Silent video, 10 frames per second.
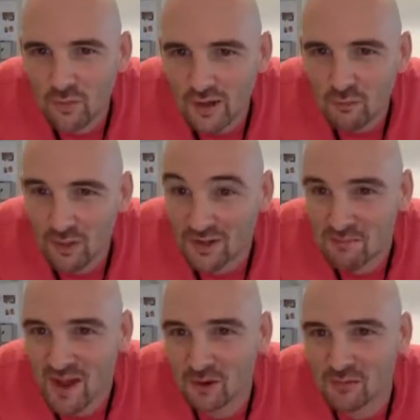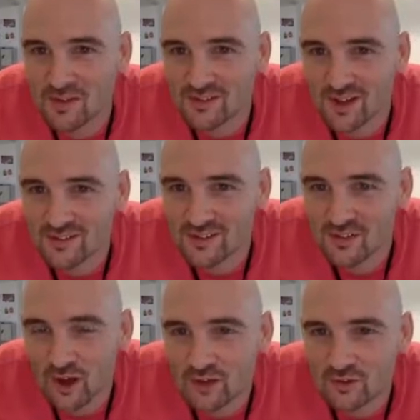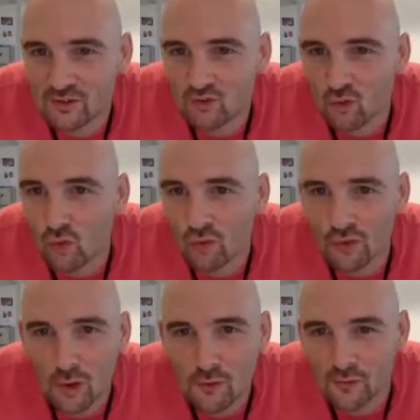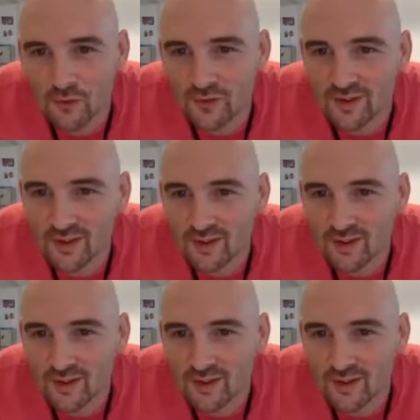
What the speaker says: really wanted a pair of these actually that I can just draw all over and